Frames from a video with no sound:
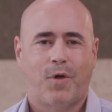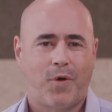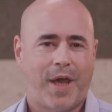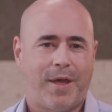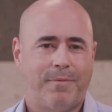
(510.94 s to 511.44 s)

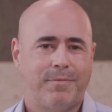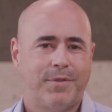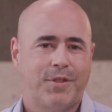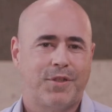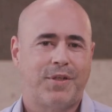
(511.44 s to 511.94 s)
Okay,
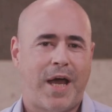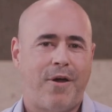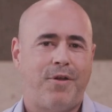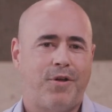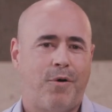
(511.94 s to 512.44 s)
so now
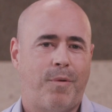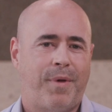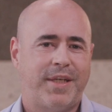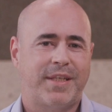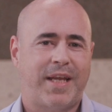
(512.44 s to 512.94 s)
you know what
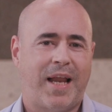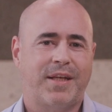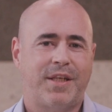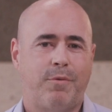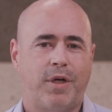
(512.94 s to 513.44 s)
makes the
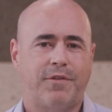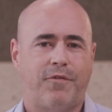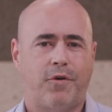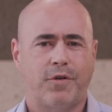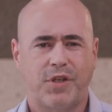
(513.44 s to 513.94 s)
Galaxy Watch
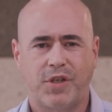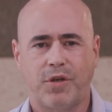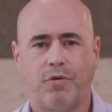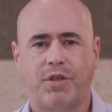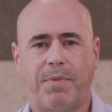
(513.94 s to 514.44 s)
four
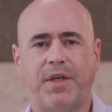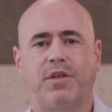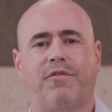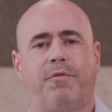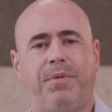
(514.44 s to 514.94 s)
so
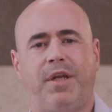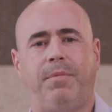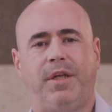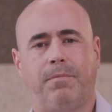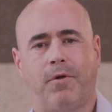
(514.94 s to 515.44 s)
special for B two
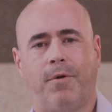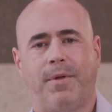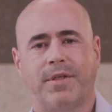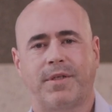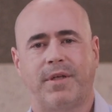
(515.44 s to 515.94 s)
B
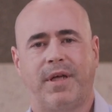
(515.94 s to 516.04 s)
deployments.